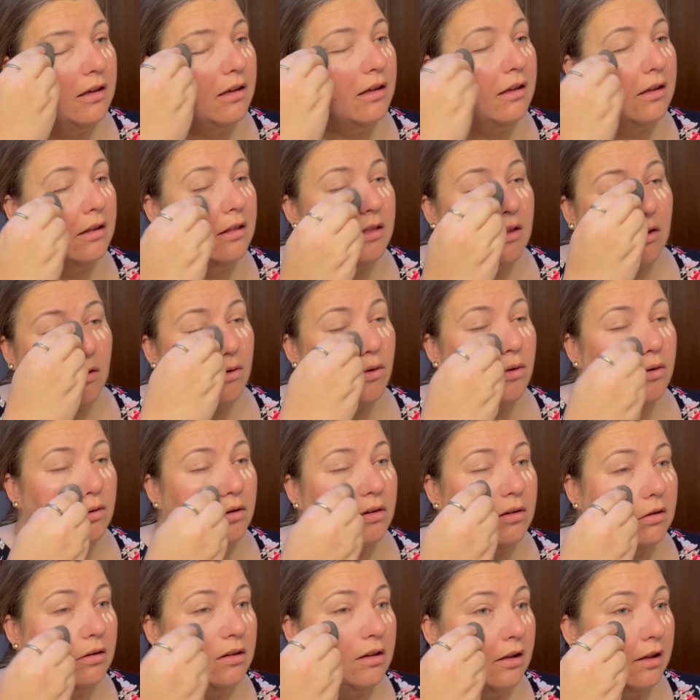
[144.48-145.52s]
the
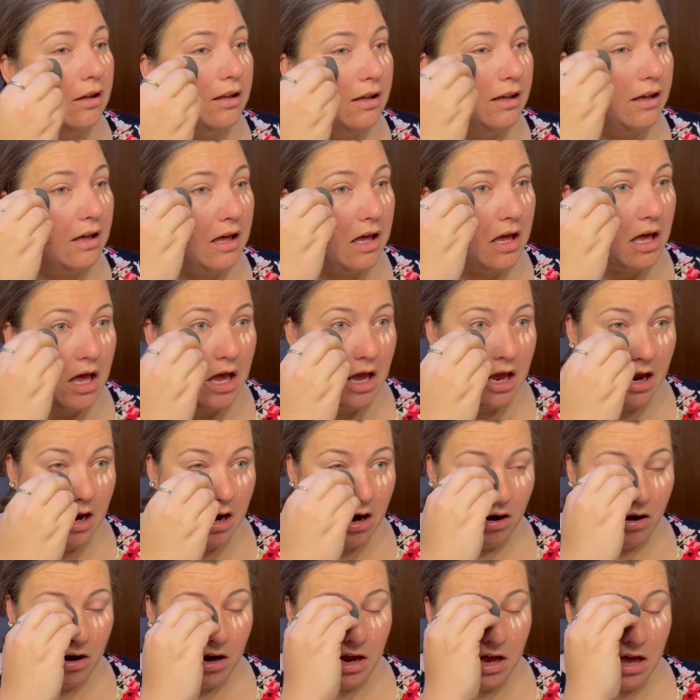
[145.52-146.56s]
whole
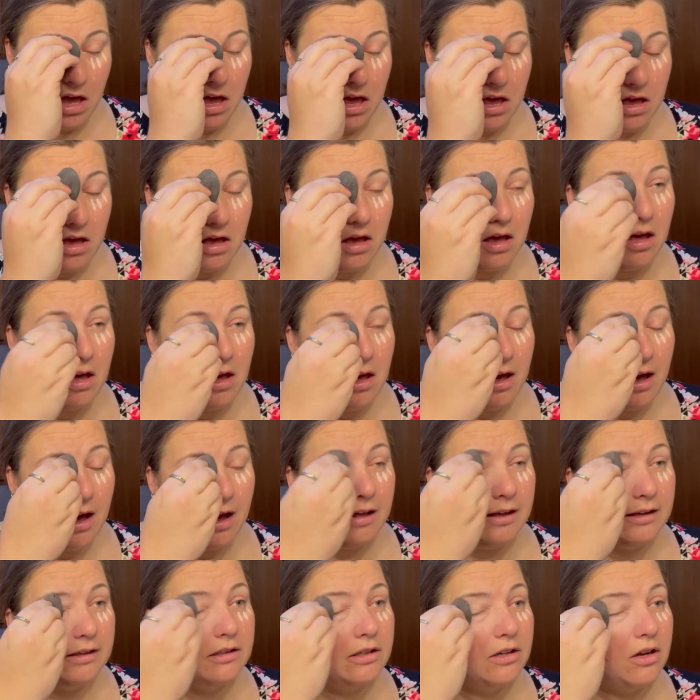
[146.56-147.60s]
area. I
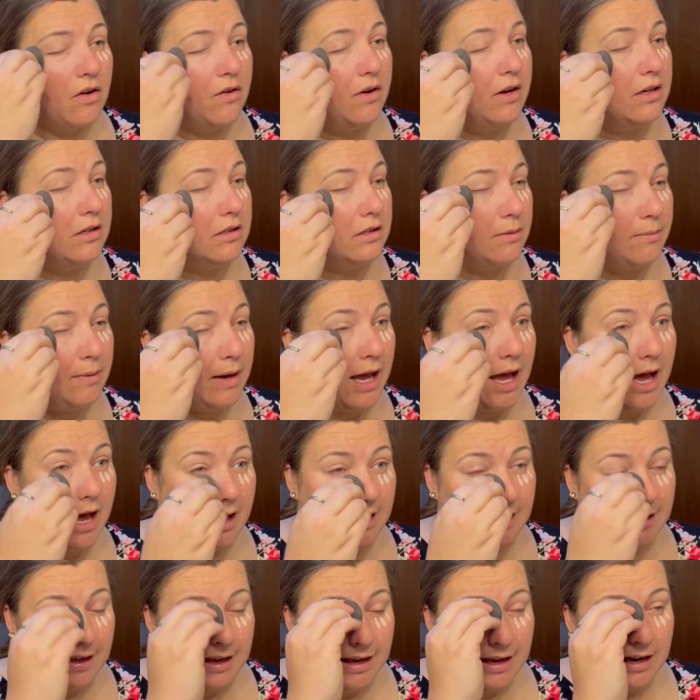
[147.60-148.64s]
like to go into my
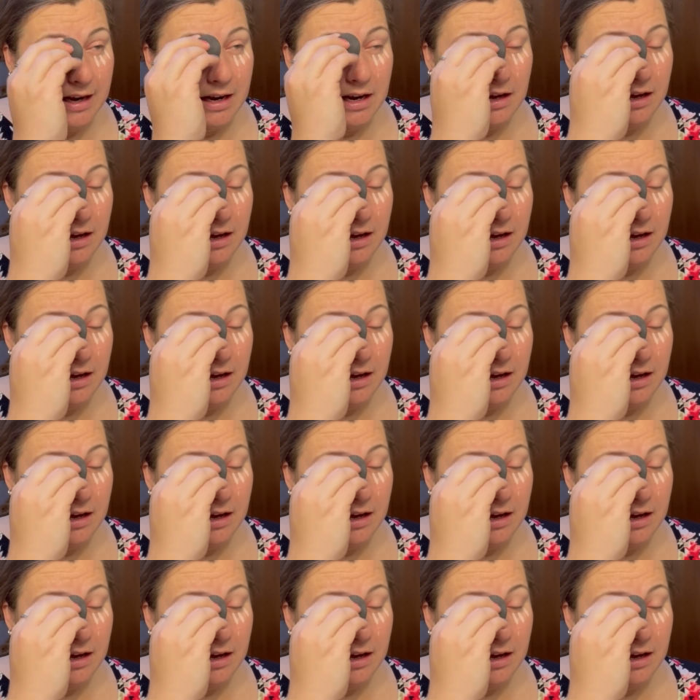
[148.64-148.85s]
eyelid